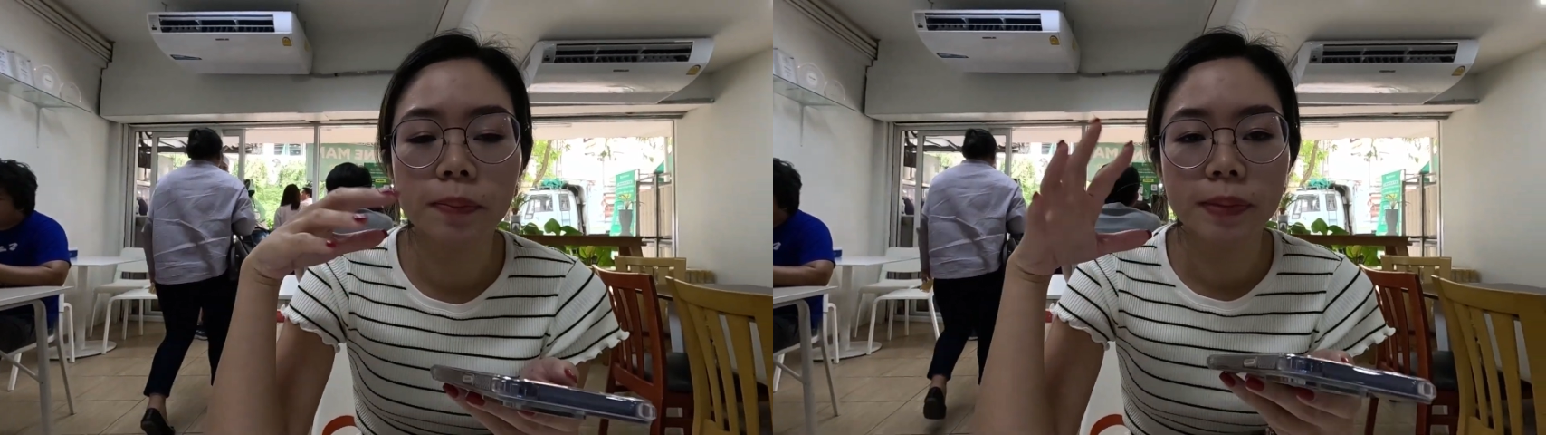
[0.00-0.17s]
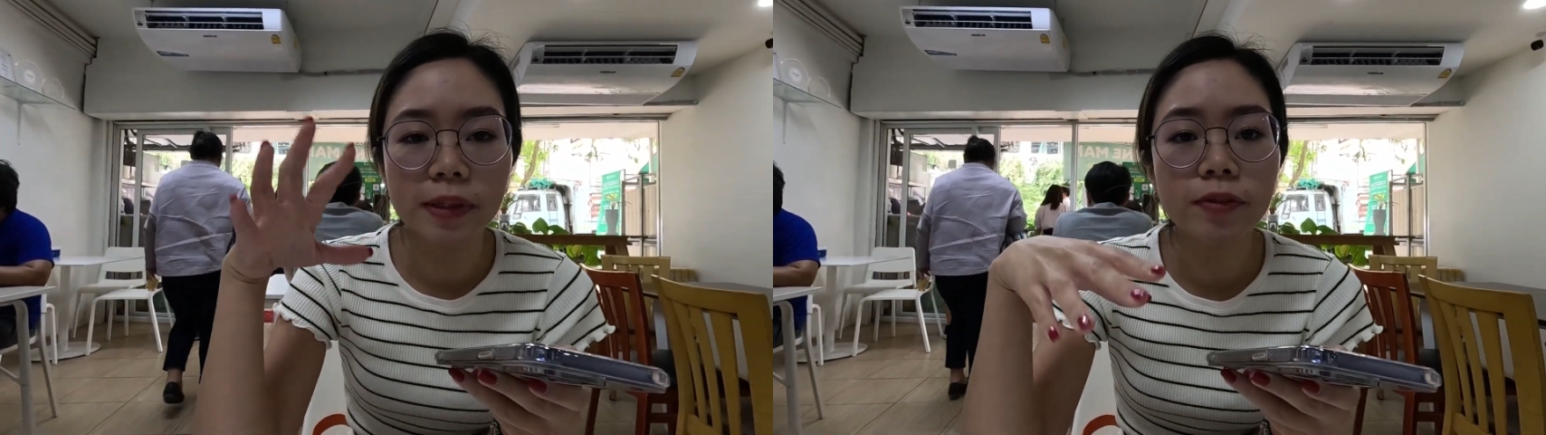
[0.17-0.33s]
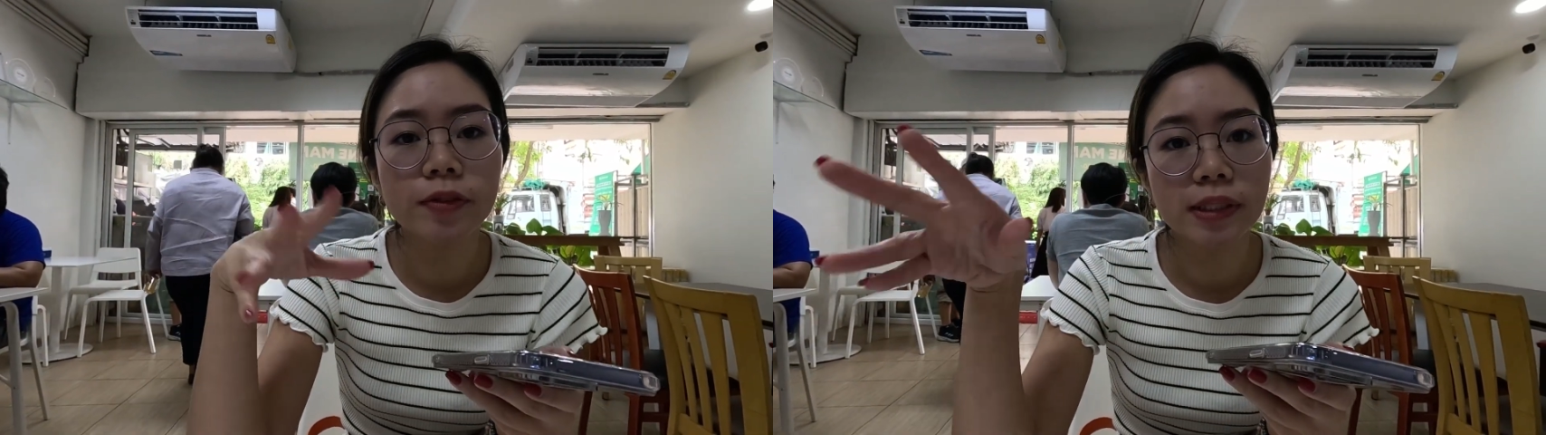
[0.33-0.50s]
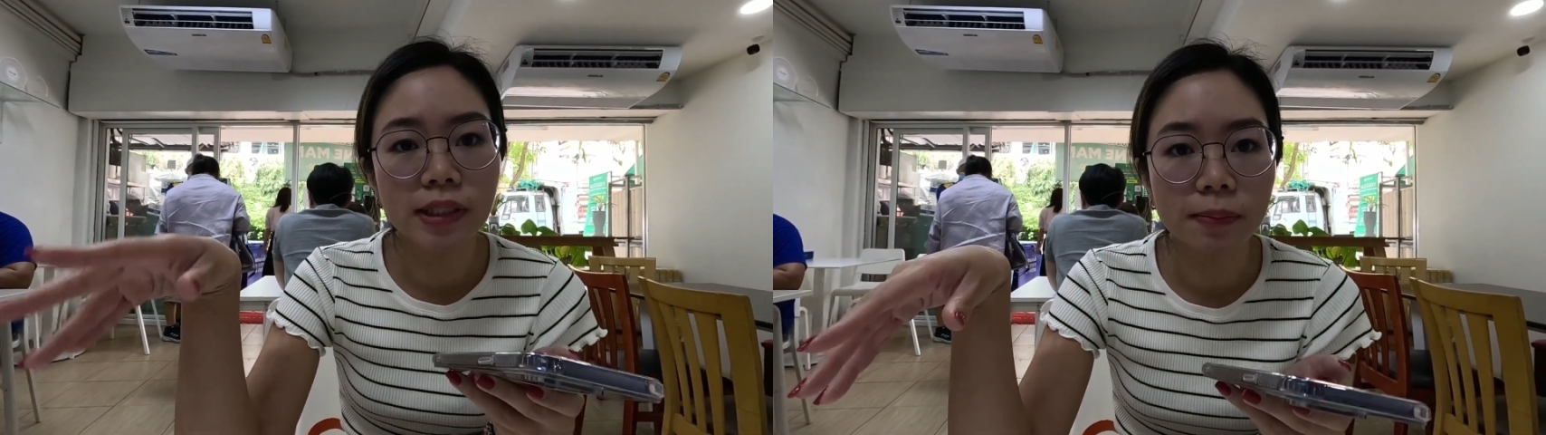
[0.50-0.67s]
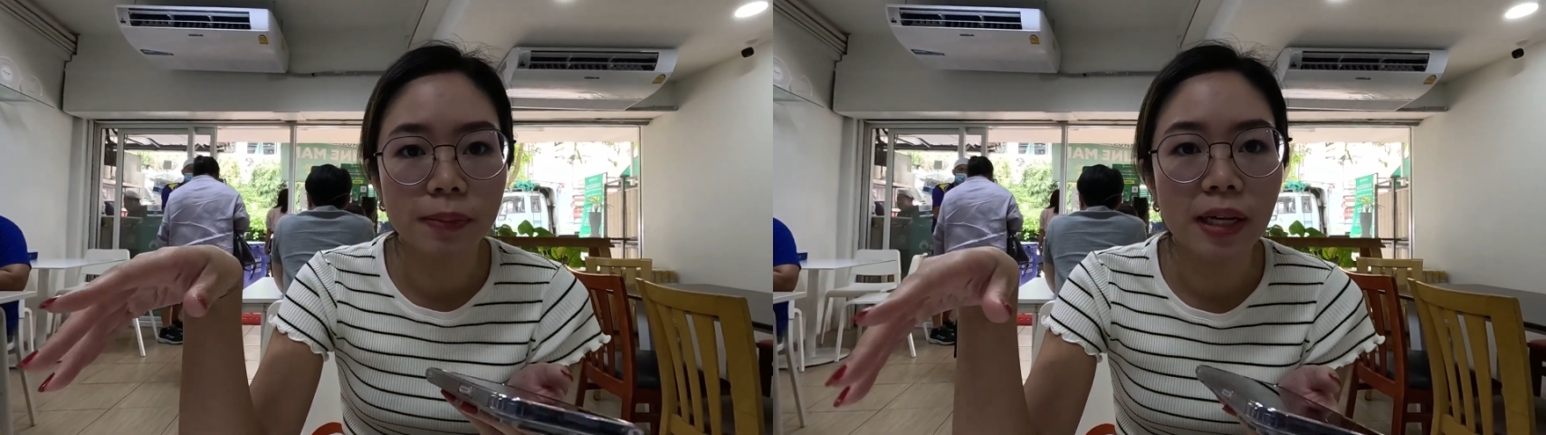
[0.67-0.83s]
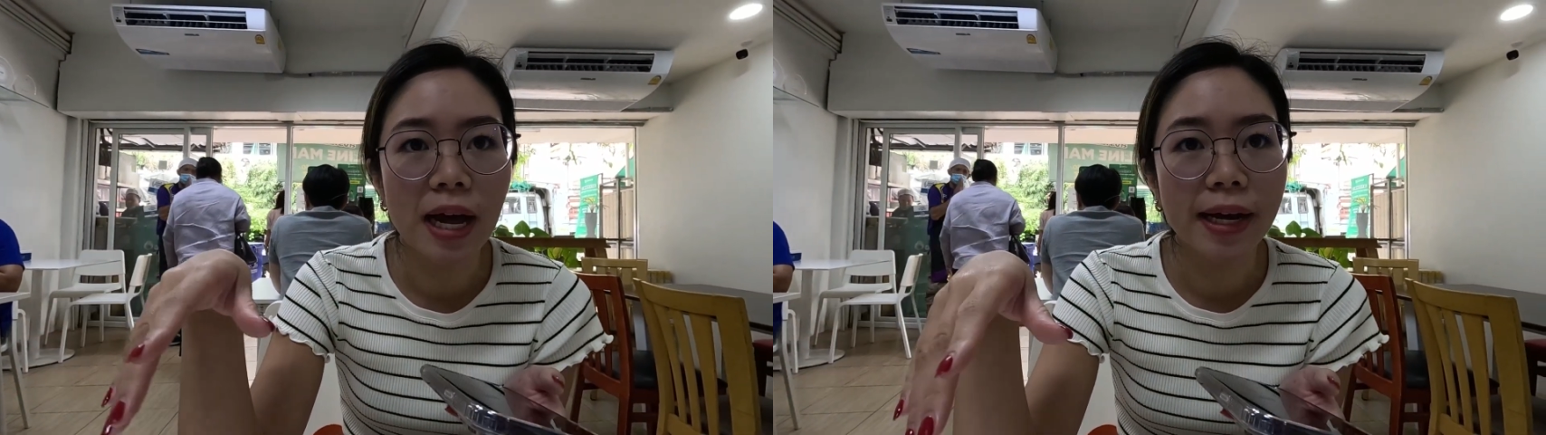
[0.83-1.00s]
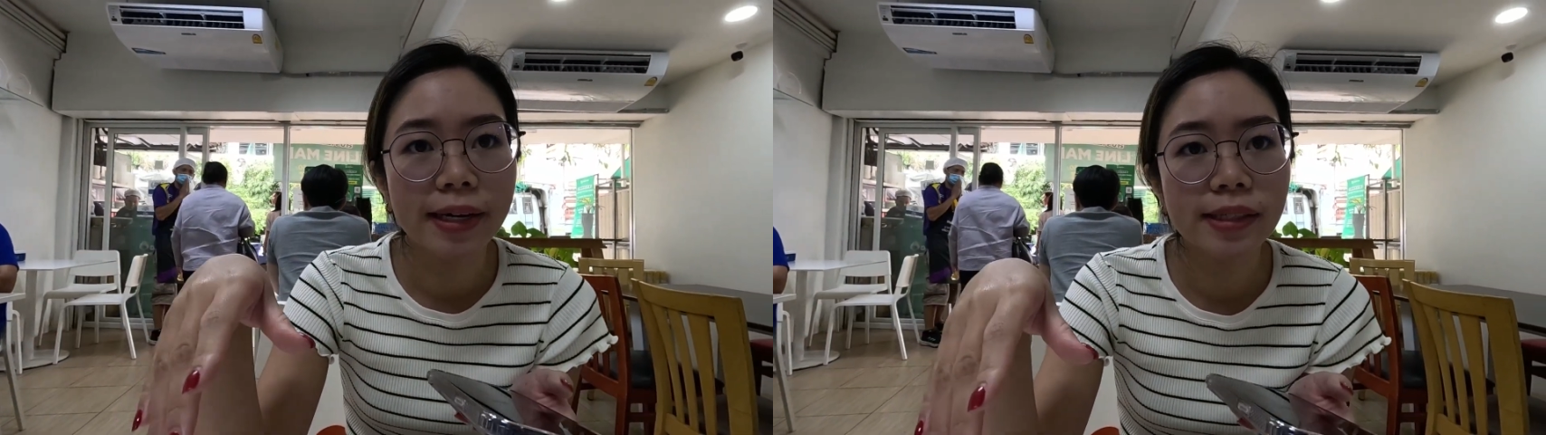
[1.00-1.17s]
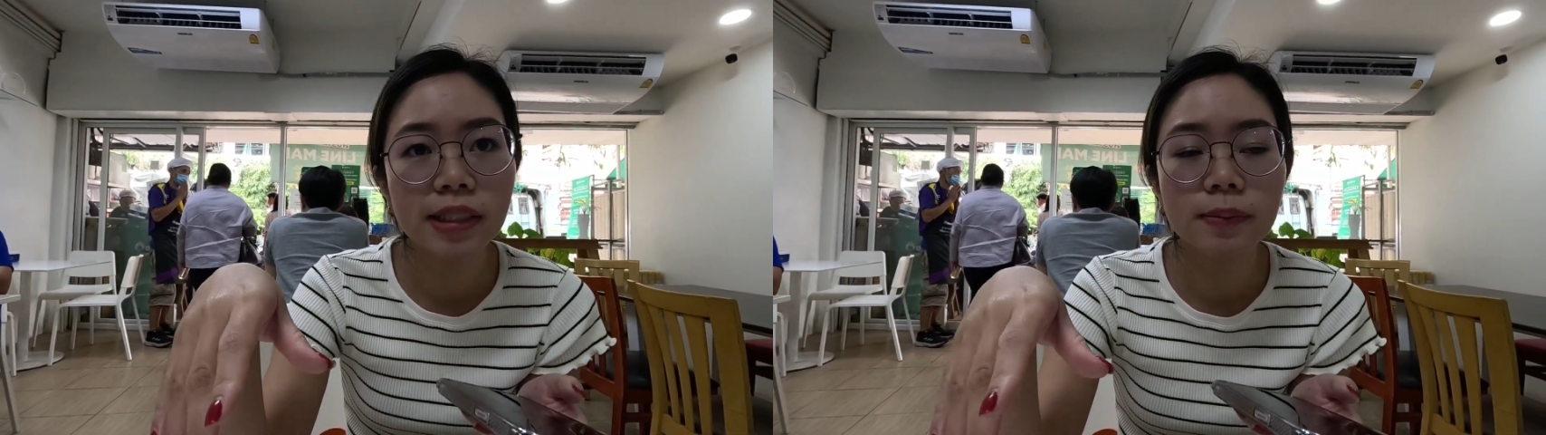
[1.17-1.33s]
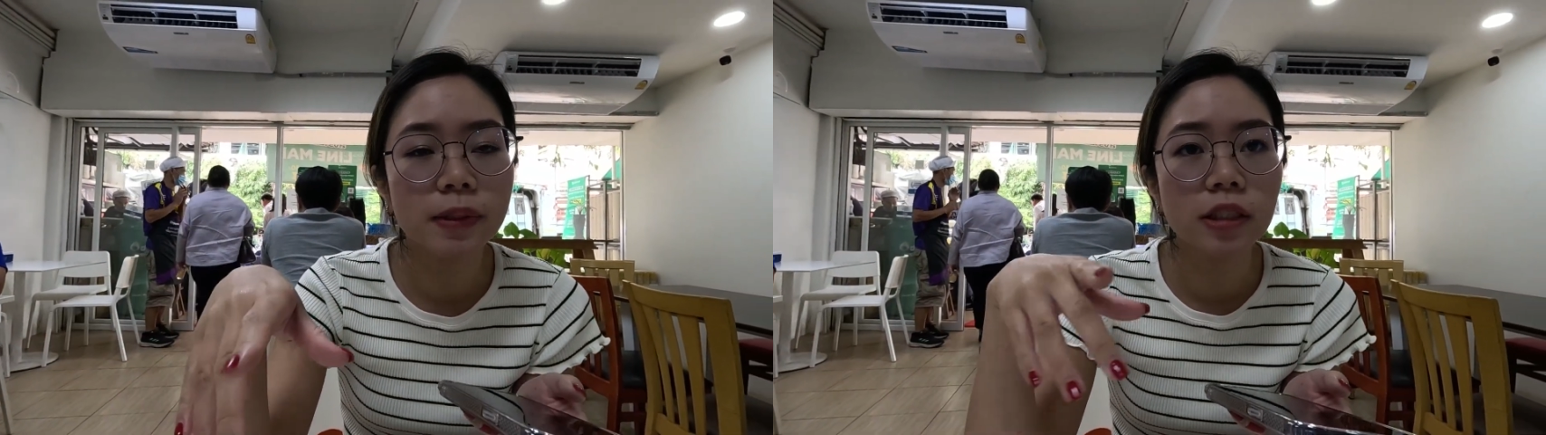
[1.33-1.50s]
different
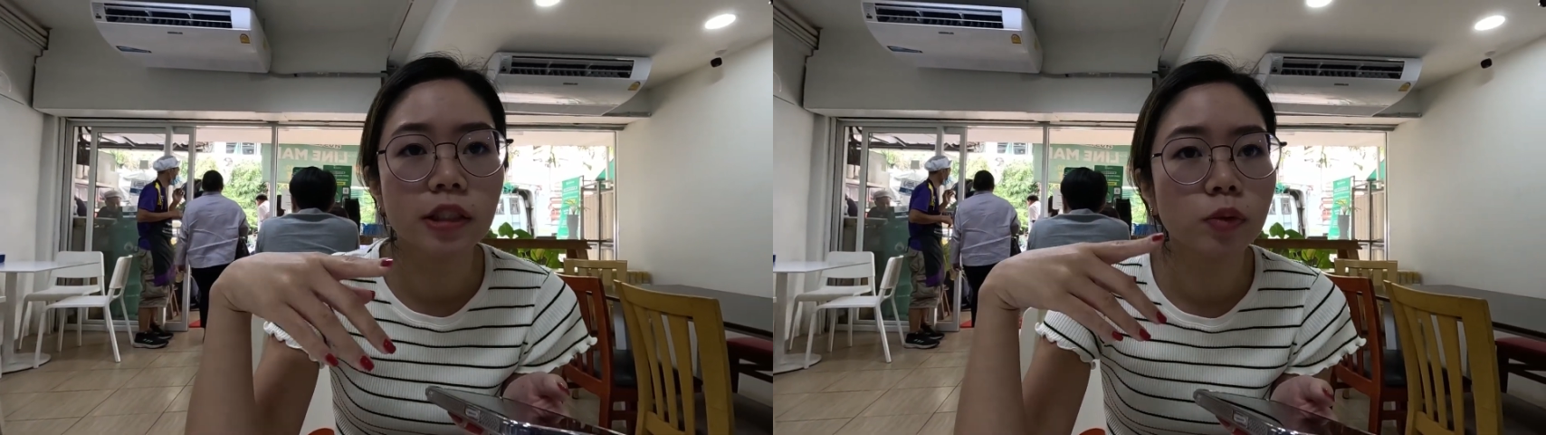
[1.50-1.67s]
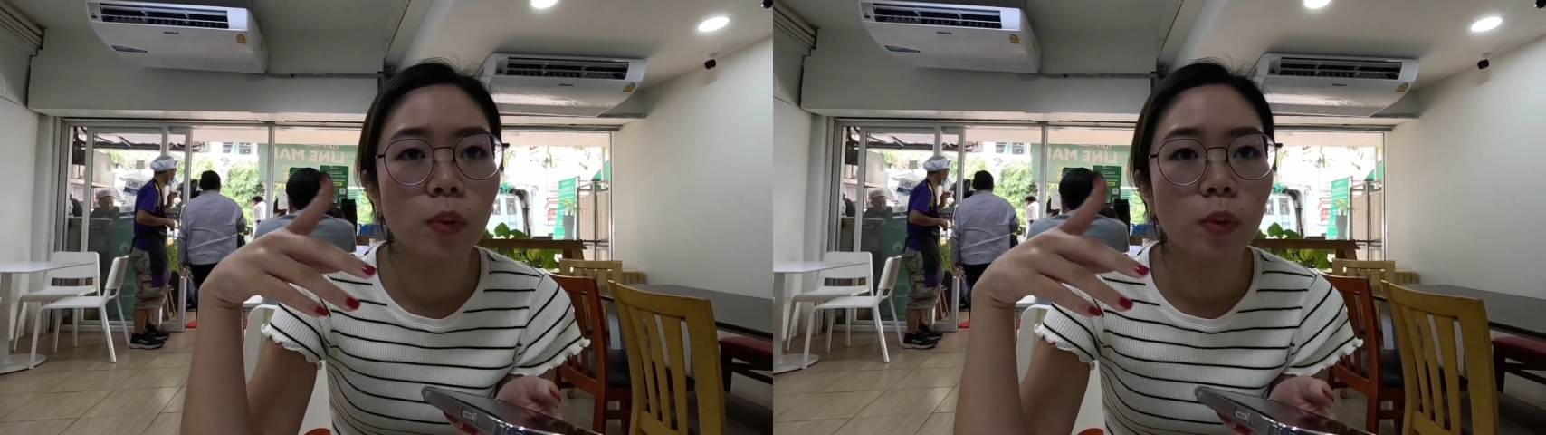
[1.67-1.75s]
suppliers because